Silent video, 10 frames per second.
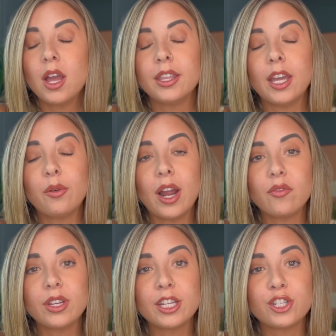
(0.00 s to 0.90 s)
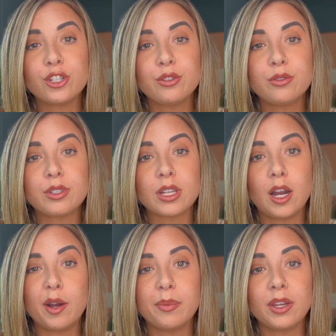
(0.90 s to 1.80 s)
They were having issues
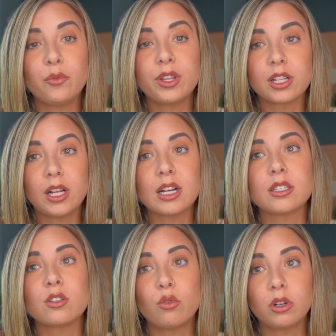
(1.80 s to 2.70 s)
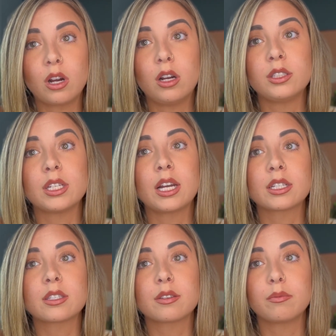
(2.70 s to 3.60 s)
with glasses or
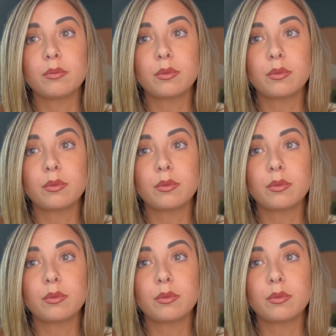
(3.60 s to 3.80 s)
contacts.